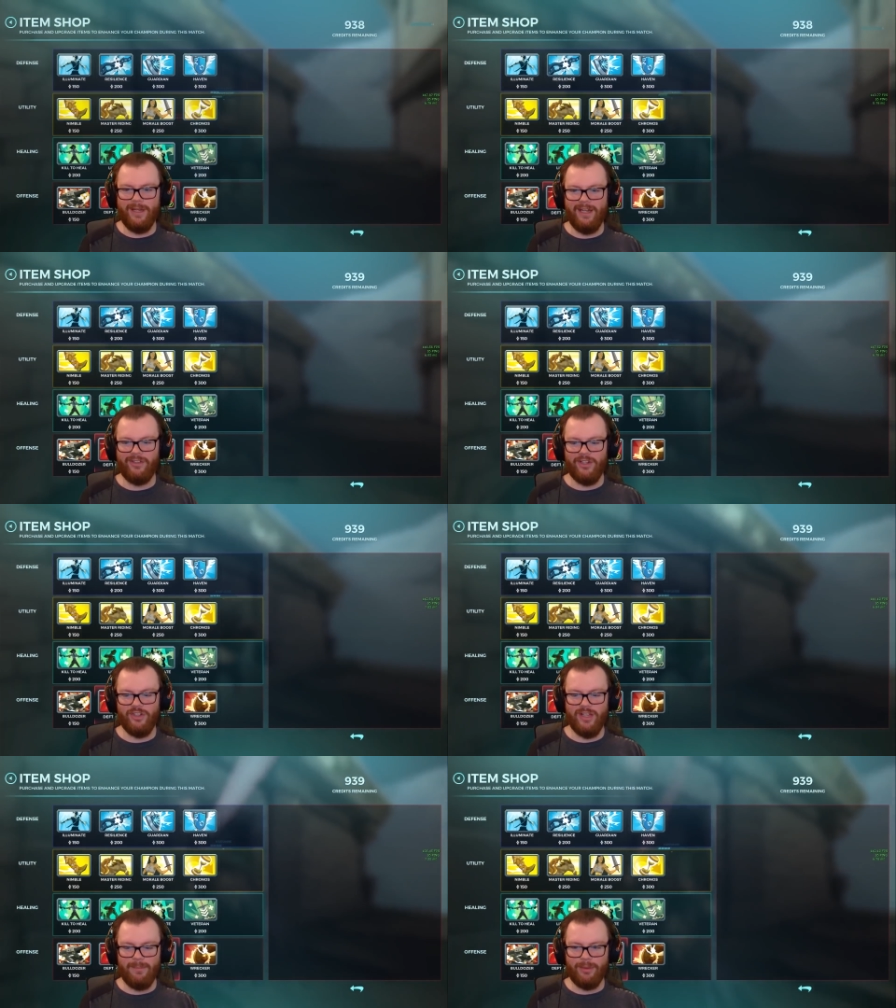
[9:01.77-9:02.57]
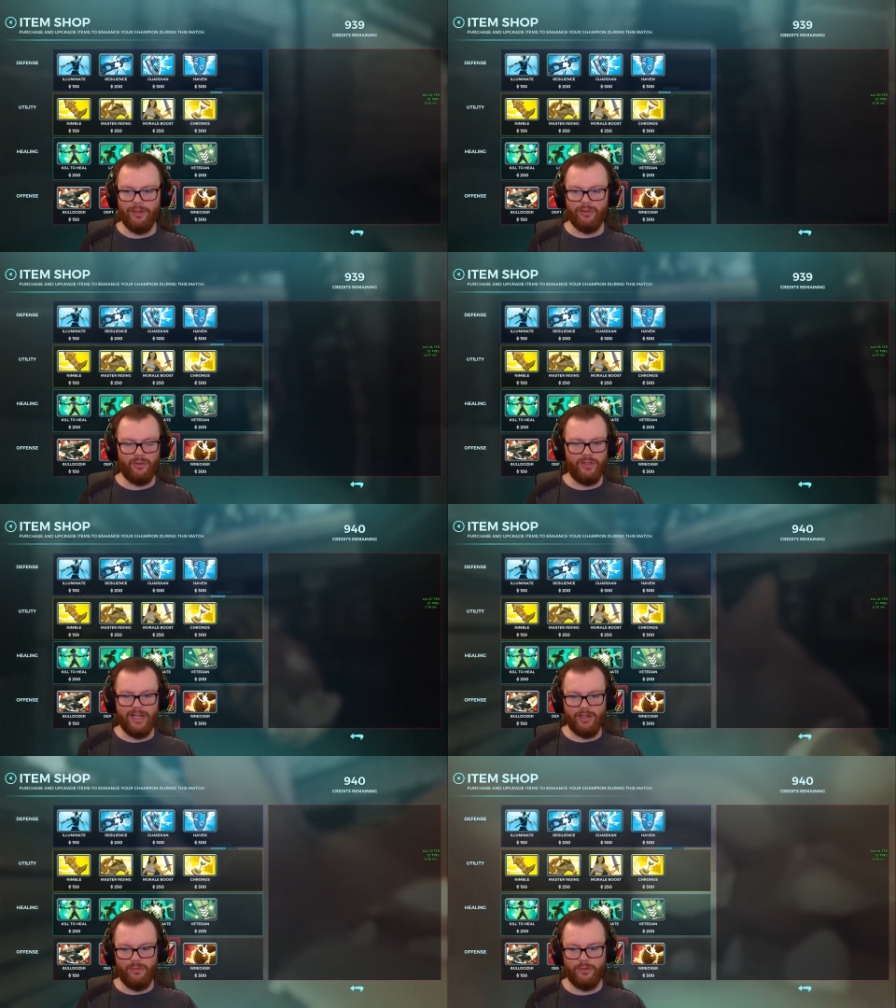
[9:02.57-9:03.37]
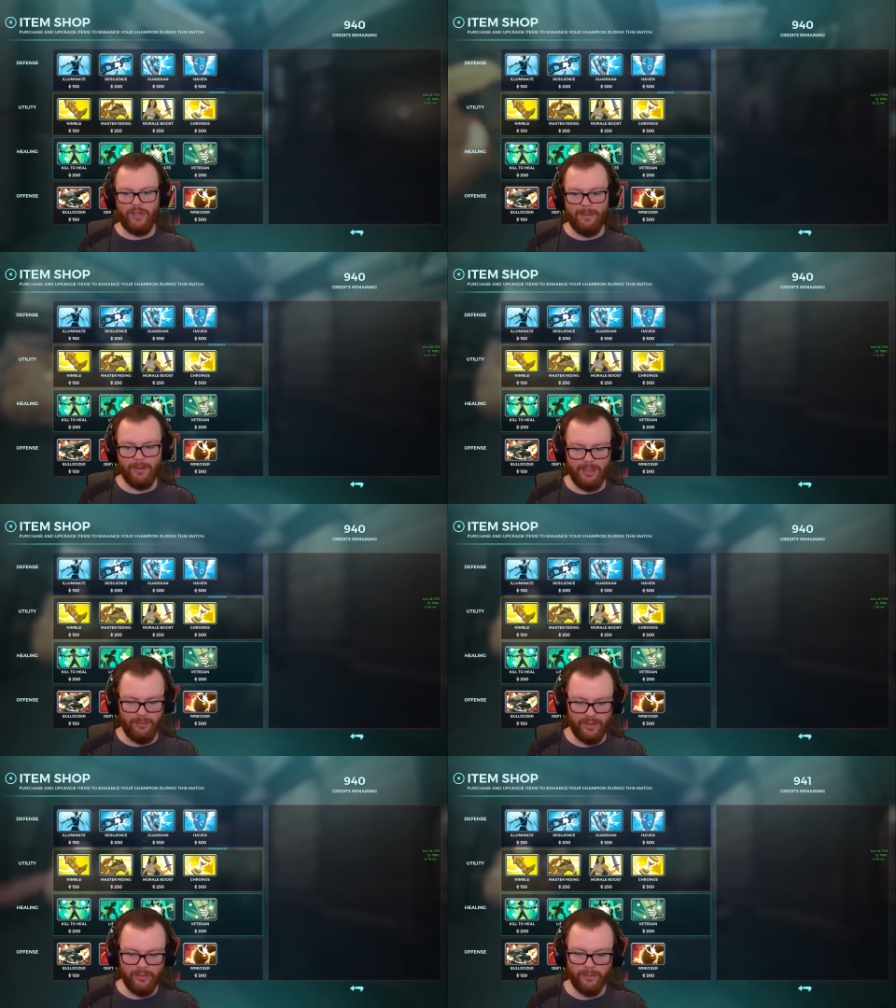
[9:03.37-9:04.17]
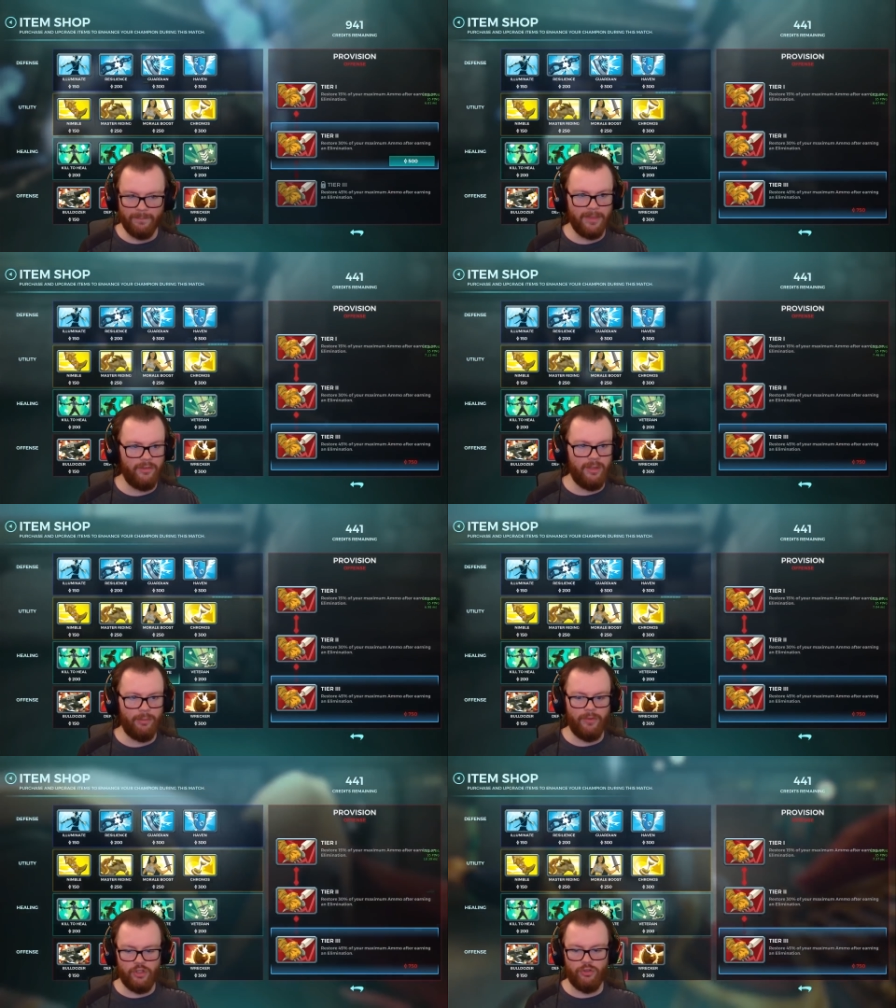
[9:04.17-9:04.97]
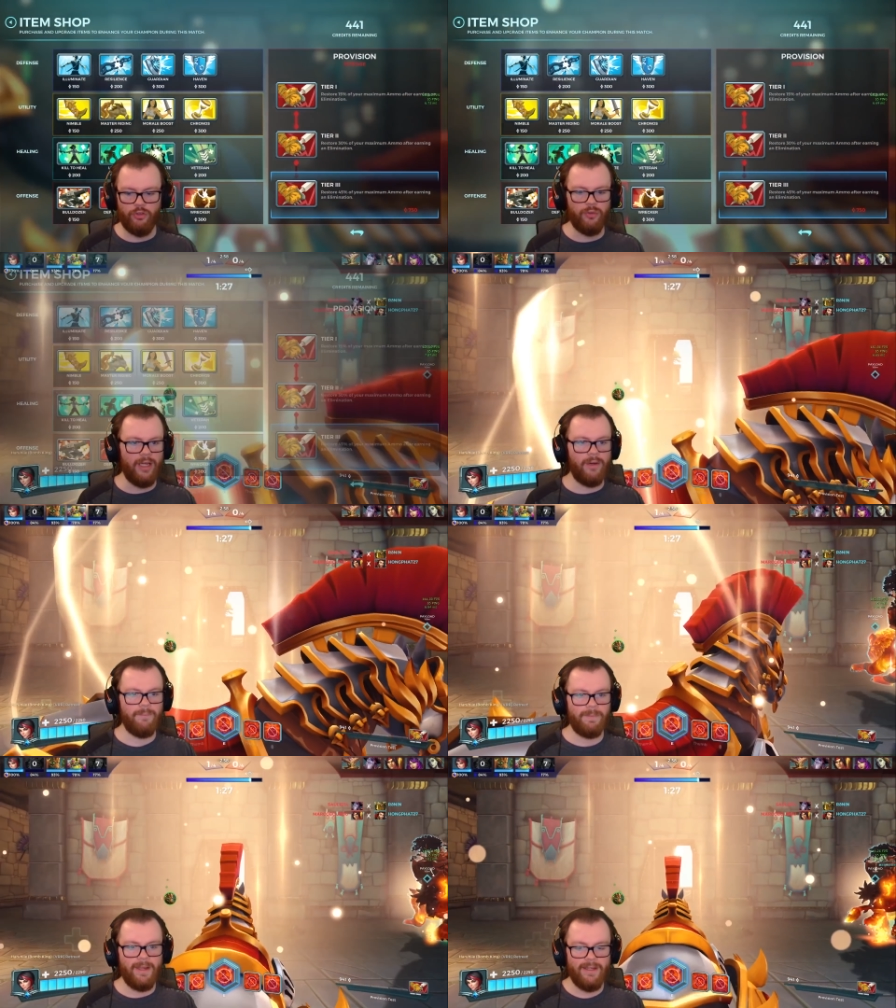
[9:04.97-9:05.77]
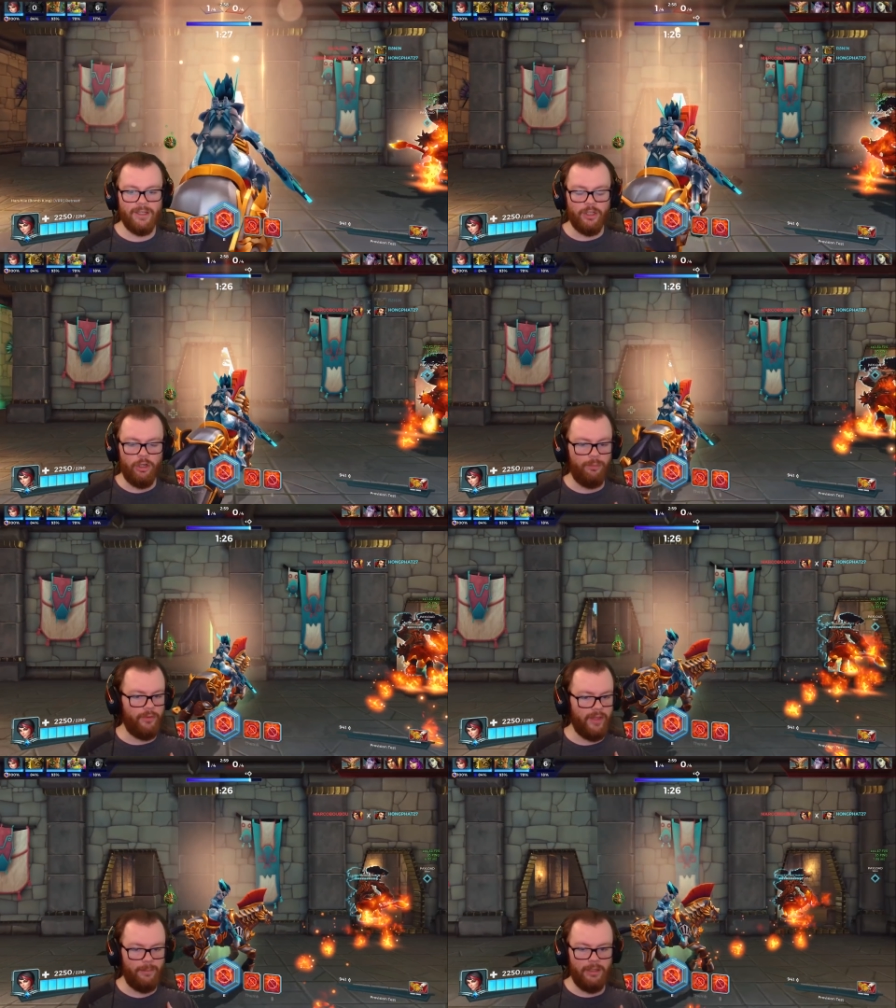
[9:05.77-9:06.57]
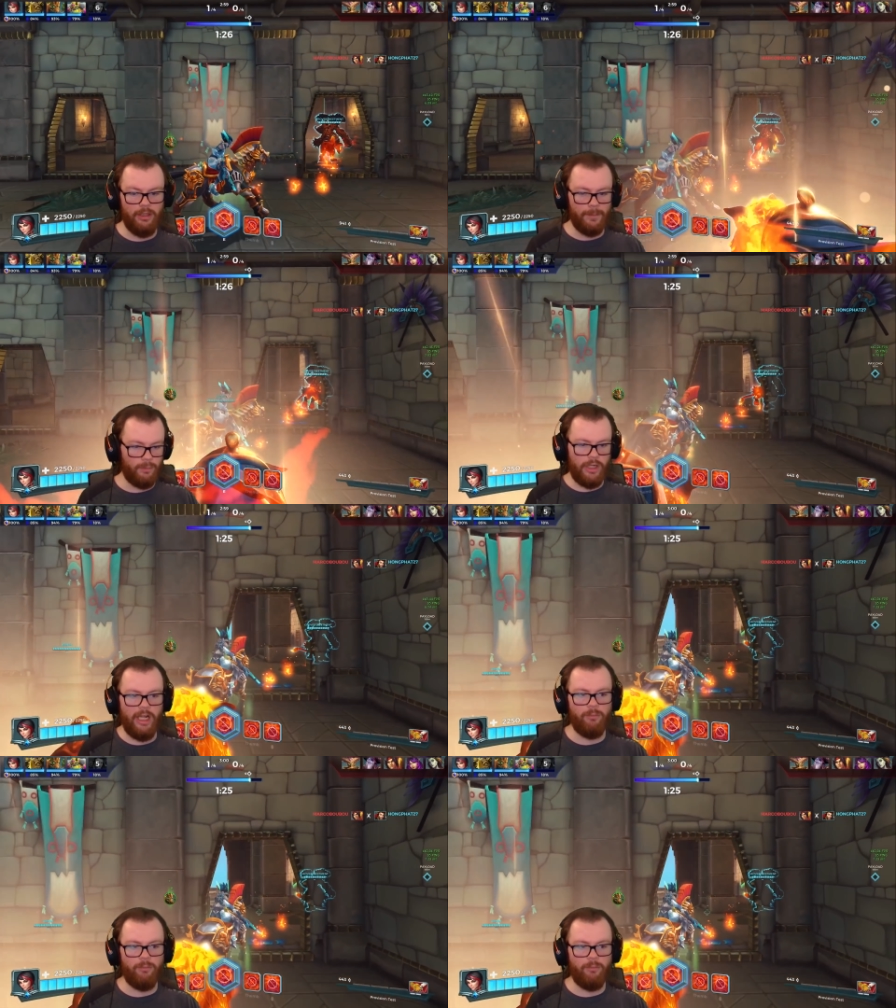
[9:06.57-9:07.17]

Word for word: attention to that, but also I don't think I could have escaped it anyways. Let's get Provision 2 now. Hopefully that'll be a little bit more helpful,